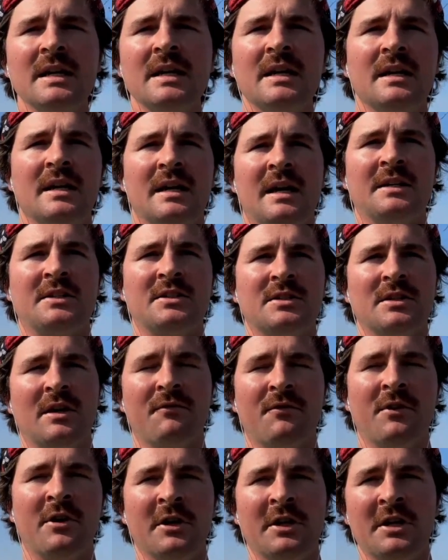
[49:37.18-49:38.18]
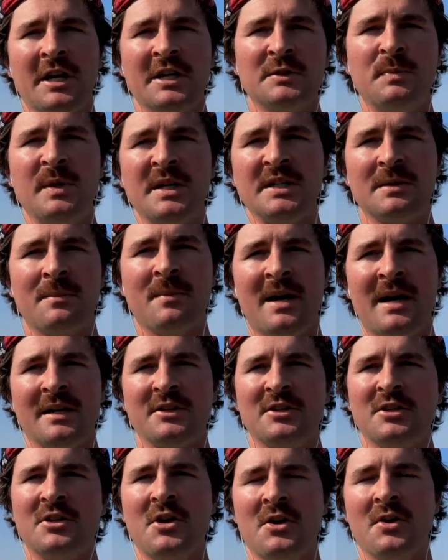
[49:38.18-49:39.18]
a really nice peace of mind
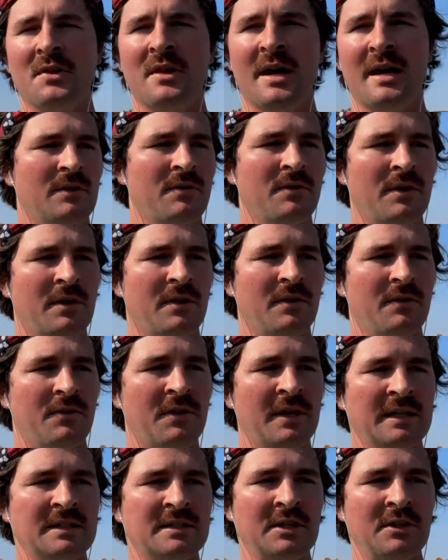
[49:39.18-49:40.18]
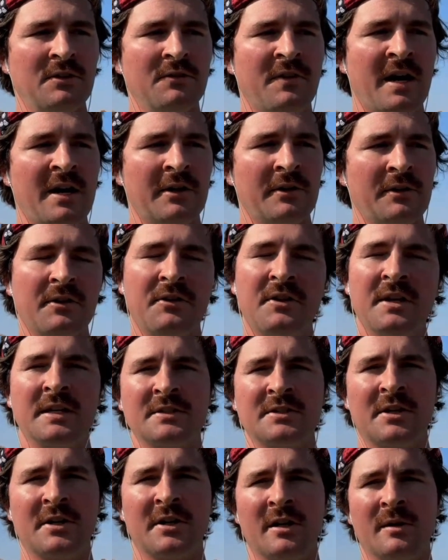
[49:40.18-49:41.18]
to know that the things that you value and the things
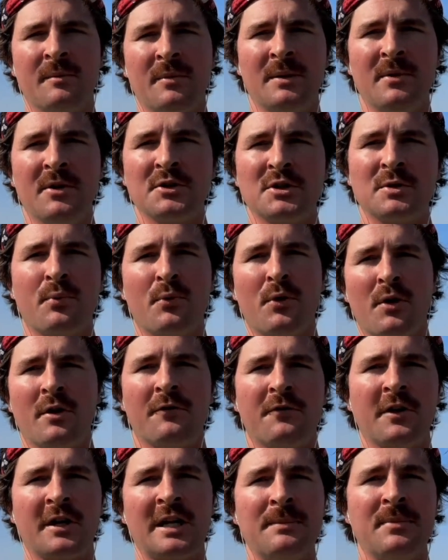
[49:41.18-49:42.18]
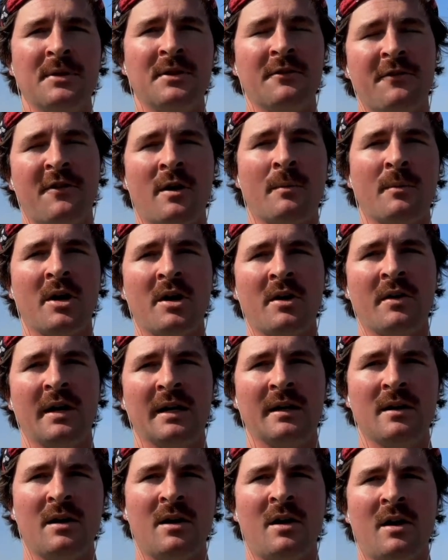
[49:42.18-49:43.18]
that are going to be most important for keeping the farm going
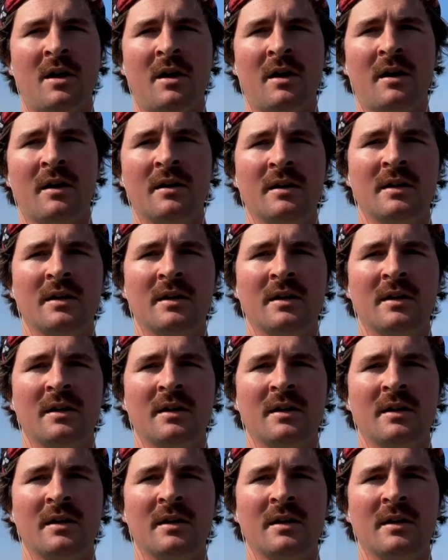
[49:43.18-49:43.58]
are